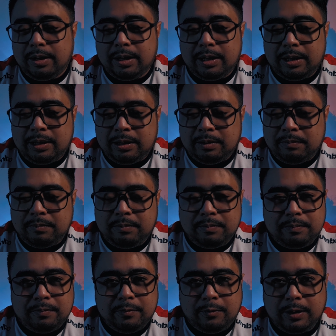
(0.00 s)

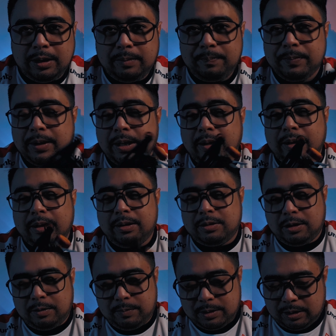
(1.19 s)
Well, in
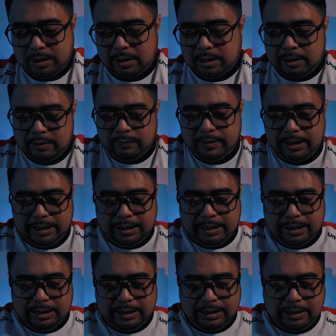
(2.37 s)
terms of
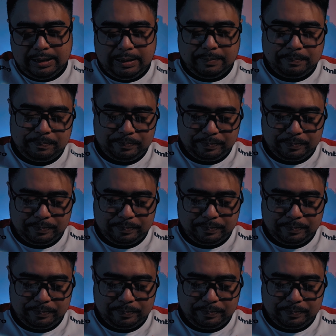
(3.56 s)
the,